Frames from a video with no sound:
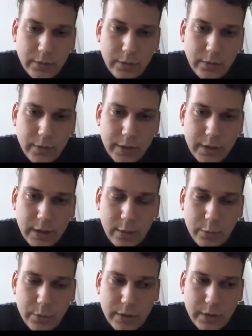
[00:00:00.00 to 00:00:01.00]
university
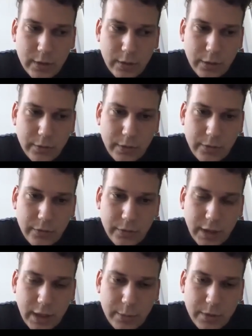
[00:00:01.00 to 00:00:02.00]
campuses, and a lot of
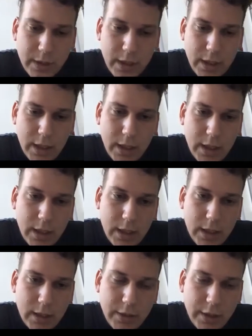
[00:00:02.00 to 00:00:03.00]
different types,
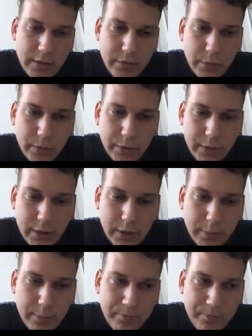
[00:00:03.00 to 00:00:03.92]
just for the